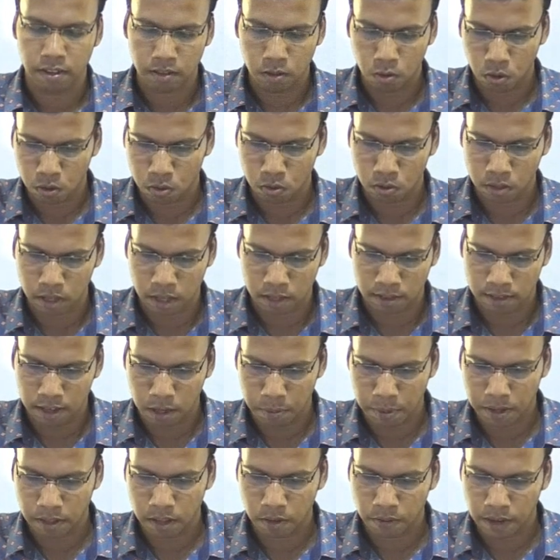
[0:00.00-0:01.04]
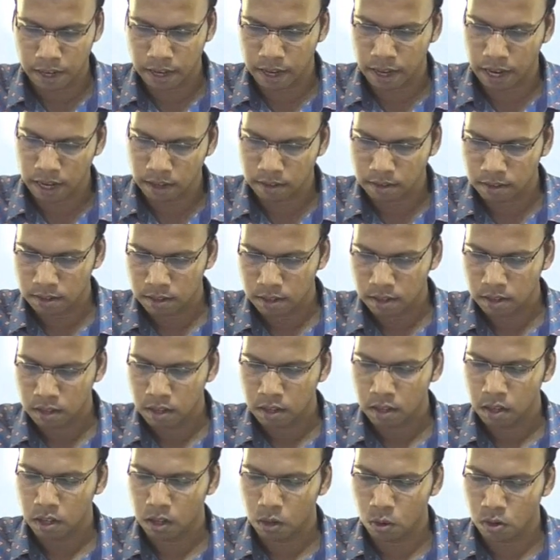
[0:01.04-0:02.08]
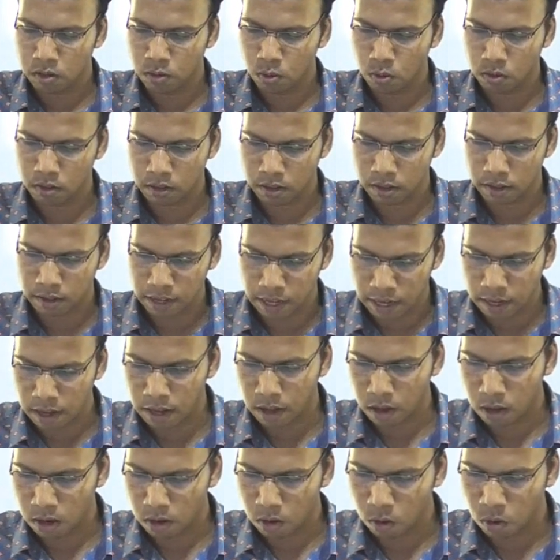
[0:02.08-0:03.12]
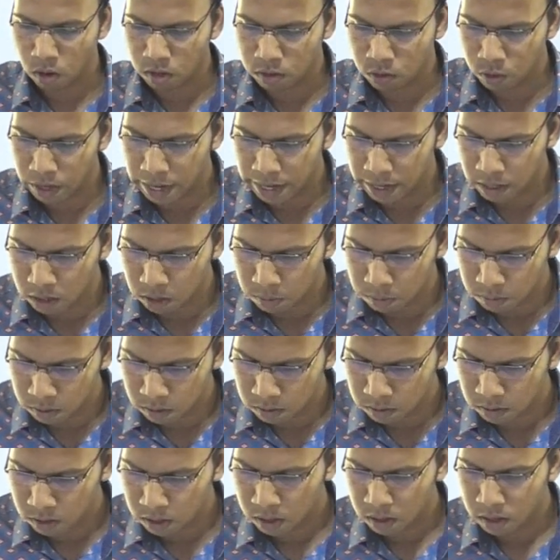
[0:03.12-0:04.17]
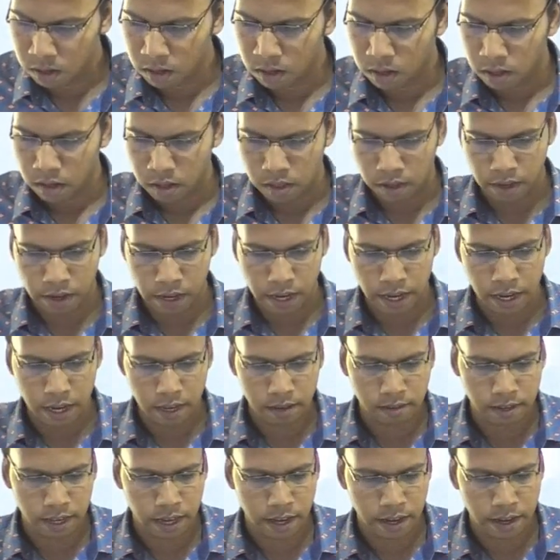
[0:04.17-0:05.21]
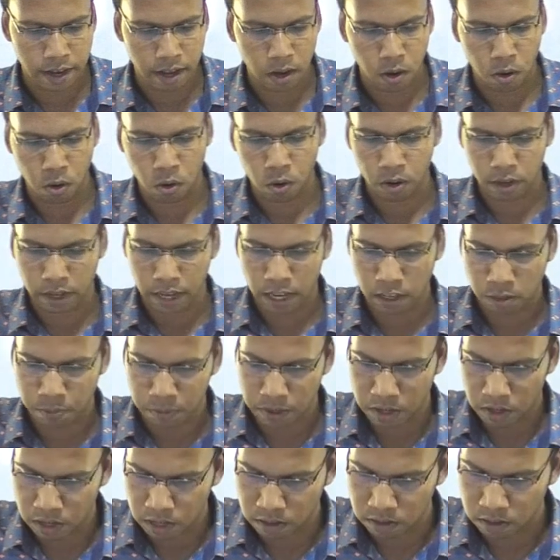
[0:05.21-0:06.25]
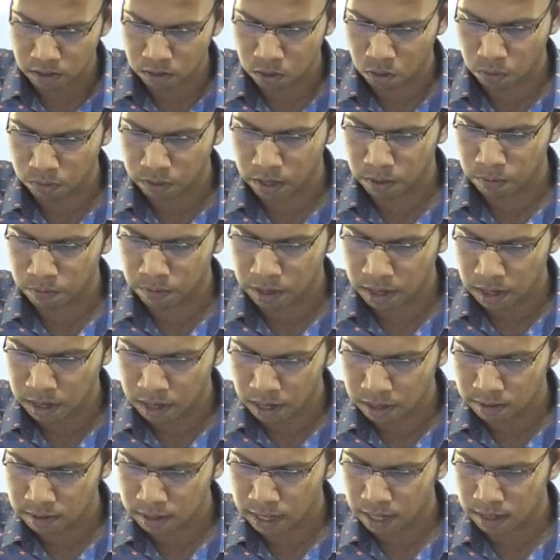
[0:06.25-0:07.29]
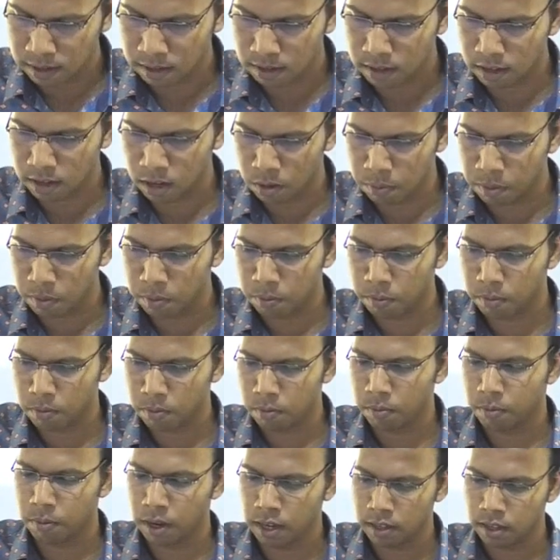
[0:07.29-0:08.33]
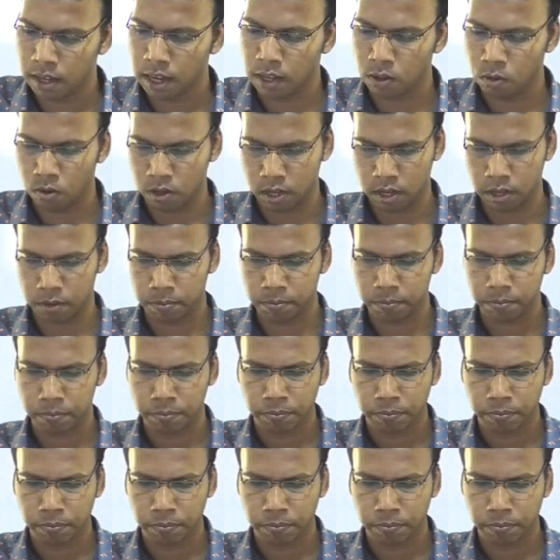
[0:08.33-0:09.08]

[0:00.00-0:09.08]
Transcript: Just go through third statement. The wetlands rules Resolution 10 also encompass the drainage area or catchment regions of the wetlands as written by the authority.